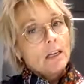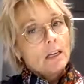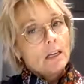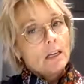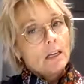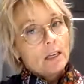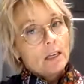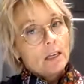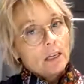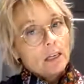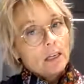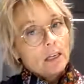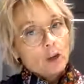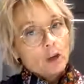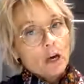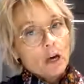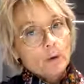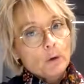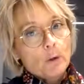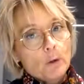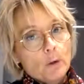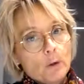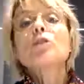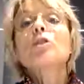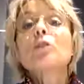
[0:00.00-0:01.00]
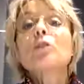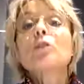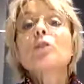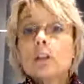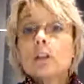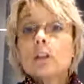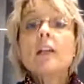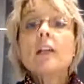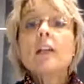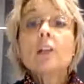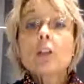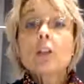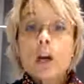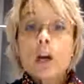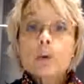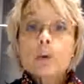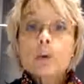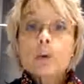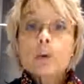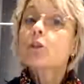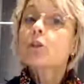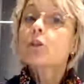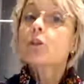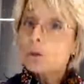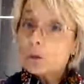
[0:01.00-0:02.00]
encouraged
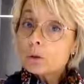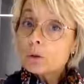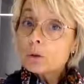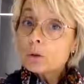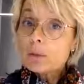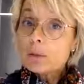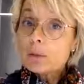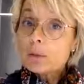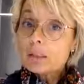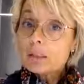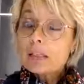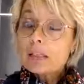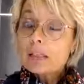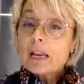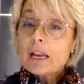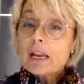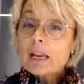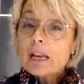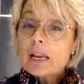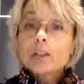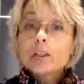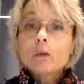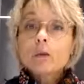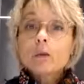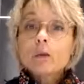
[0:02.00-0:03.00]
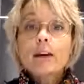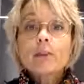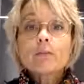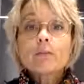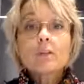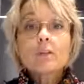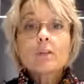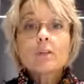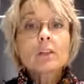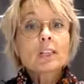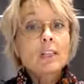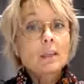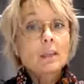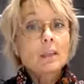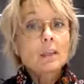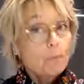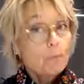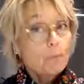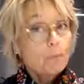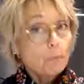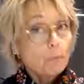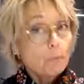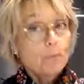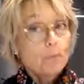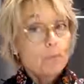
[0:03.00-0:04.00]
to do this, and you have to keep
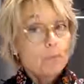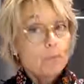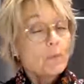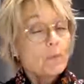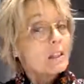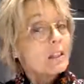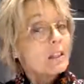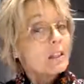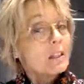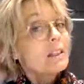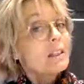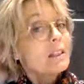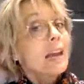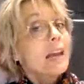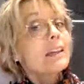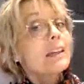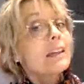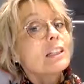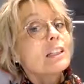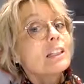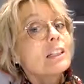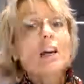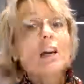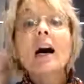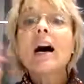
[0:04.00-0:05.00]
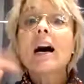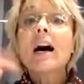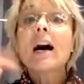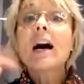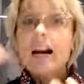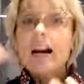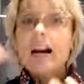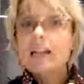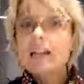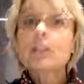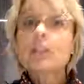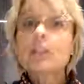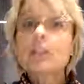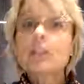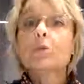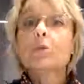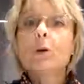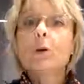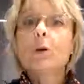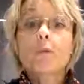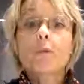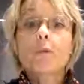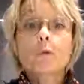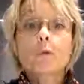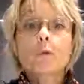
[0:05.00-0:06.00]
the energy high to go
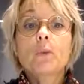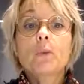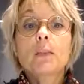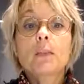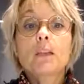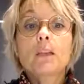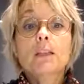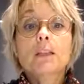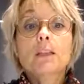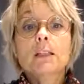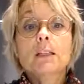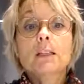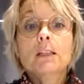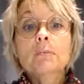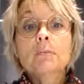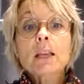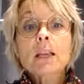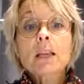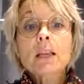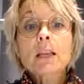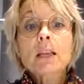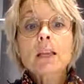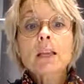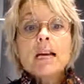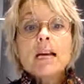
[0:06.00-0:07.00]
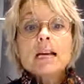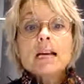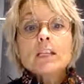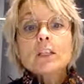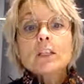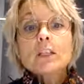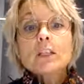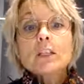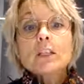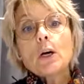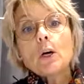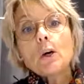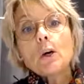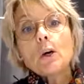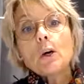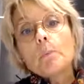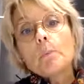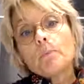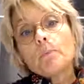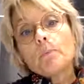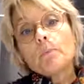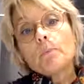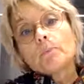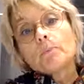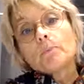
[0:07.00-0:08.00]
through this. So
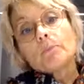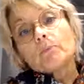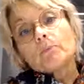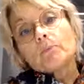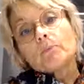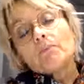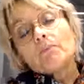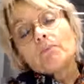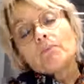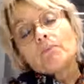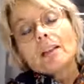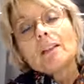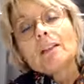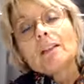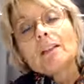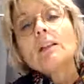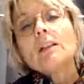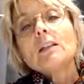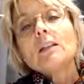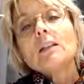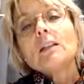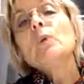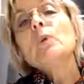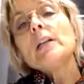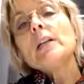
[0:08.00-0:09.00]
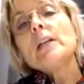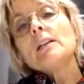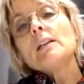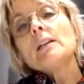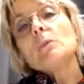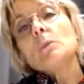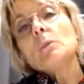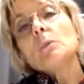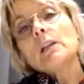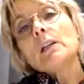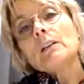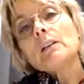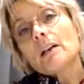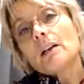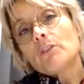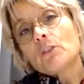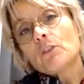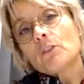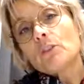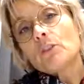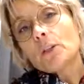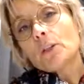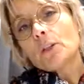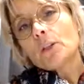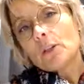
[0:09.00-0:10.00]
we will
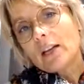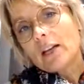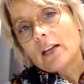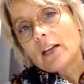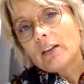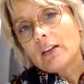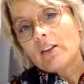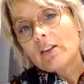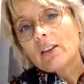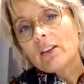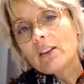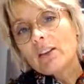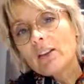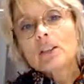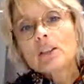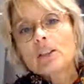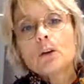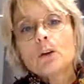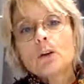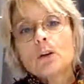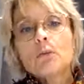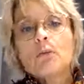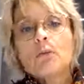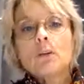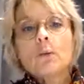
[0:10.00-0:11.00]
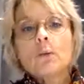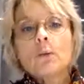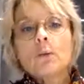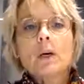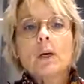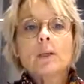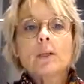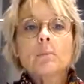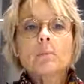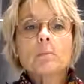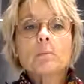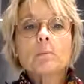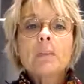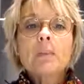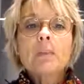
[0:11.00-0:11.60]
avoid having this overwhelm